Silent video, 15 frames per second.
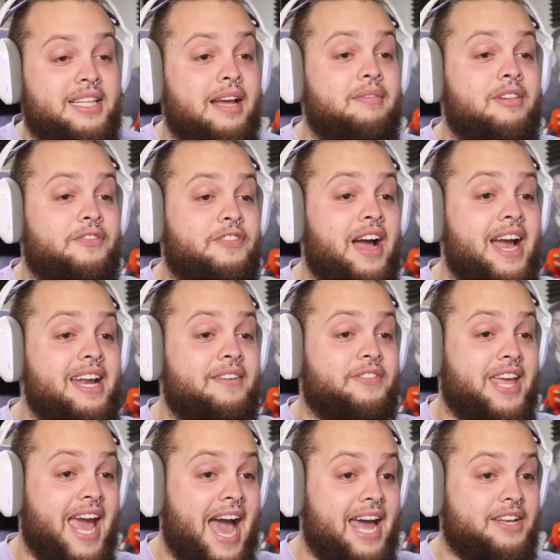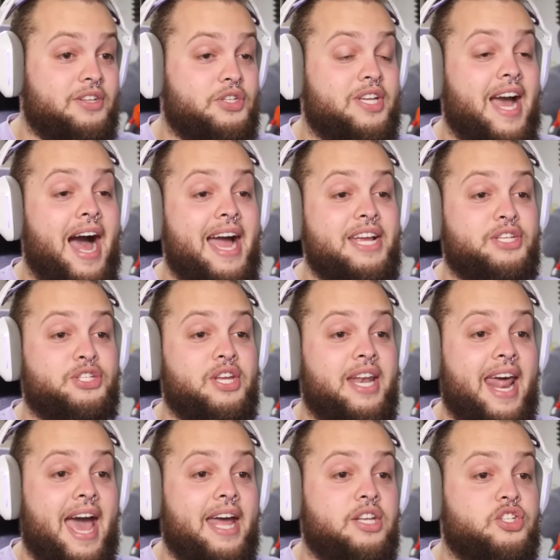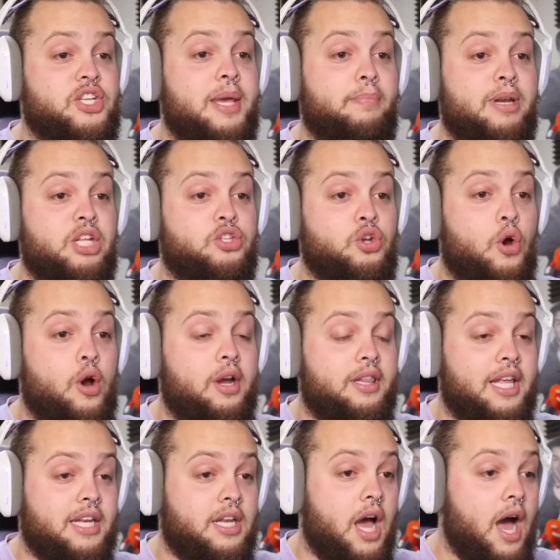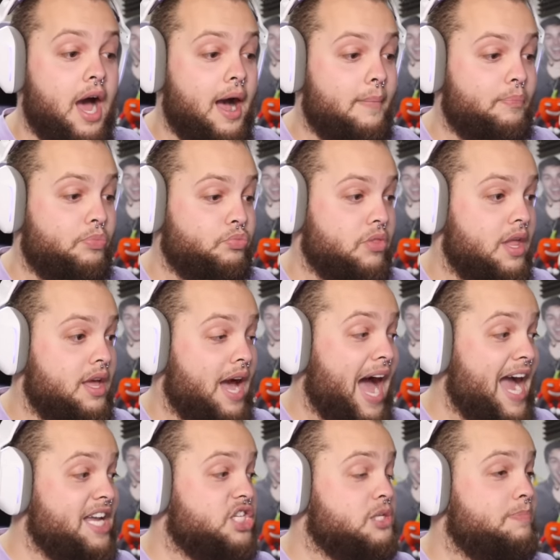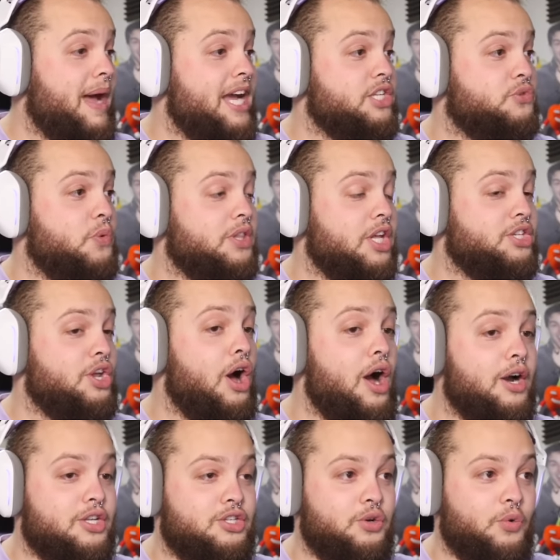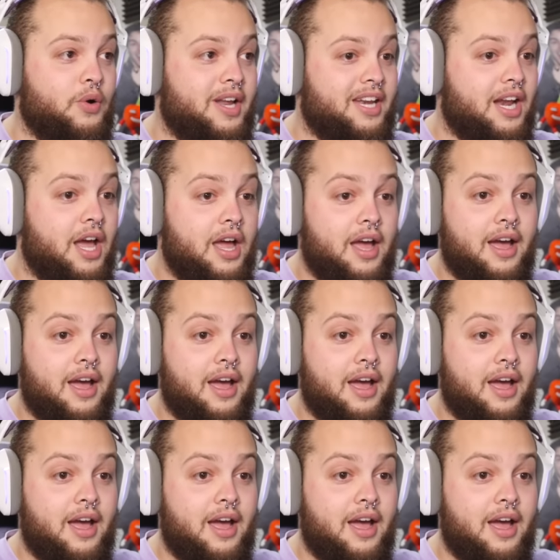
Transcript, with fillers: Level 5 Gad, Kai Senad, Skippity Toilet, I spice what the dog doing.